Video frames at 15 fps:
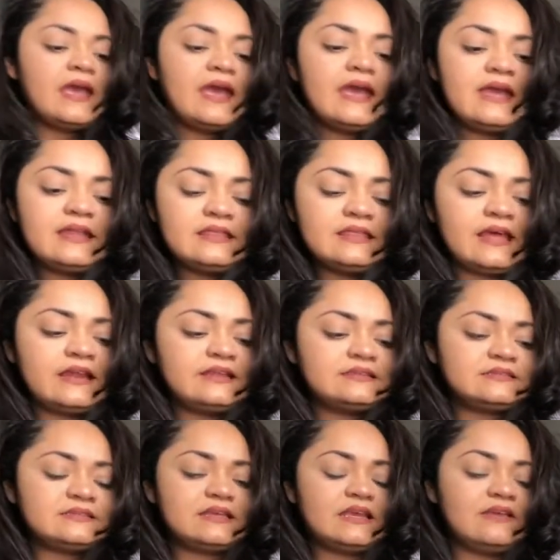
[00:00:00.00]
And that
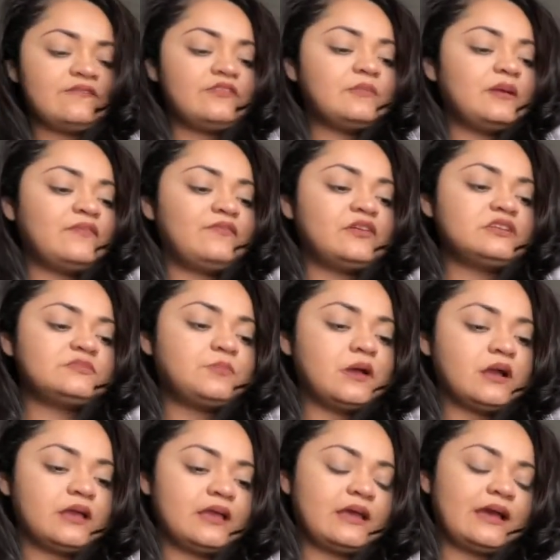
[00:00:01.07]
is it for my first
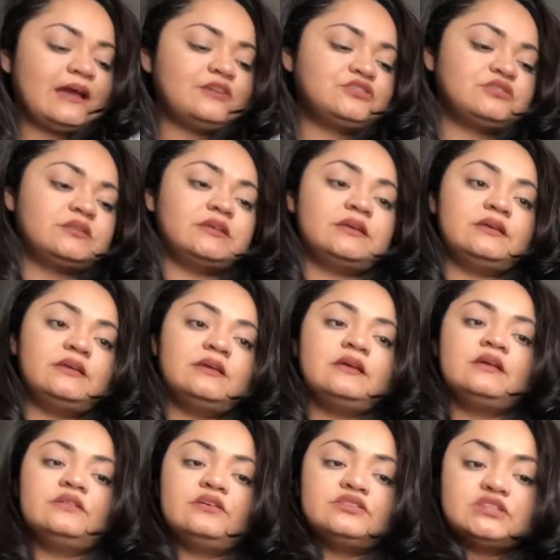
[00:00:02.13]
pocket. Actually,
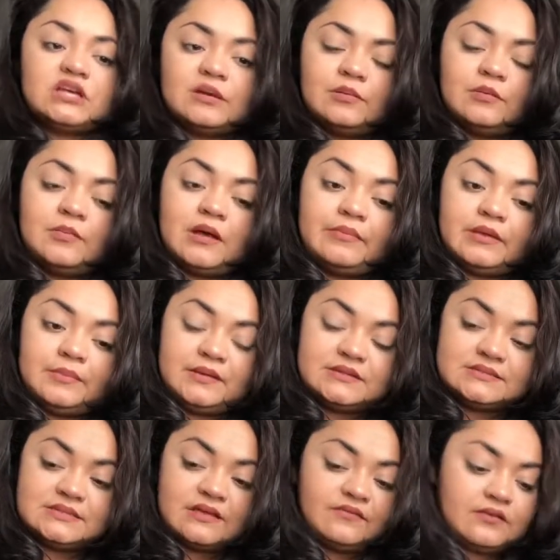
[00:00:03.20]
there's a couple bobby
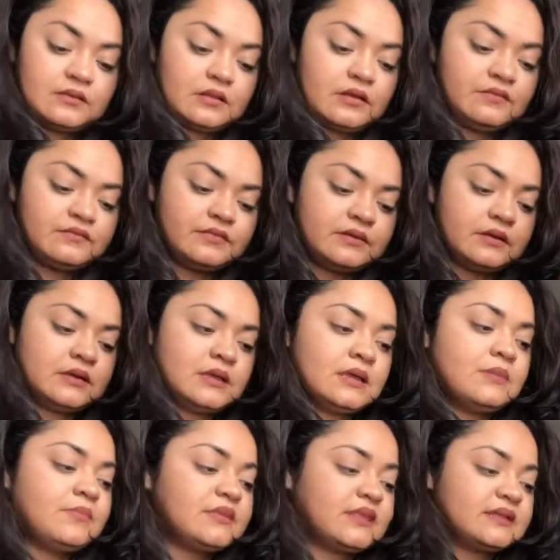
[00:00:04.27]
pins that fell
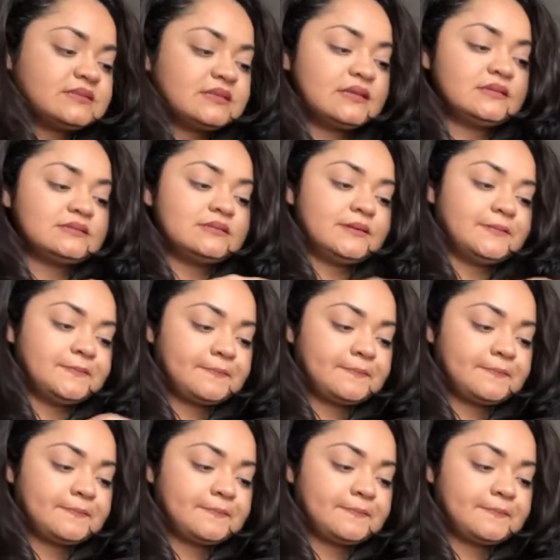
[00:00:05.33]
off, but that's it.